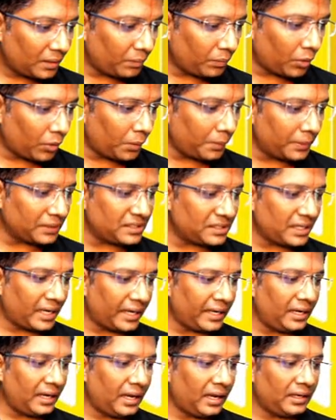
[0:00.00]
Muhammad
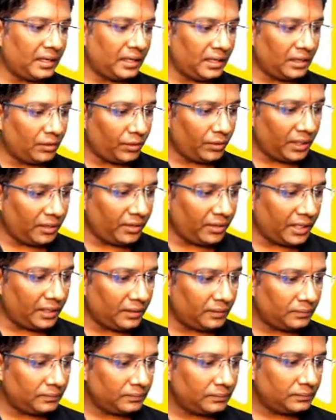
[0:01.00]
Sahil Ali, good
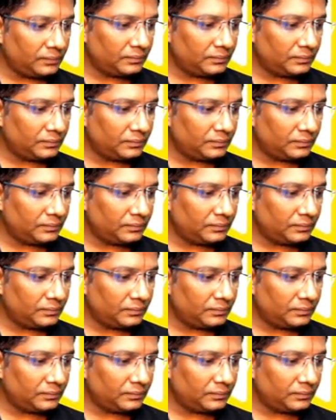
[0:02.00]
evening.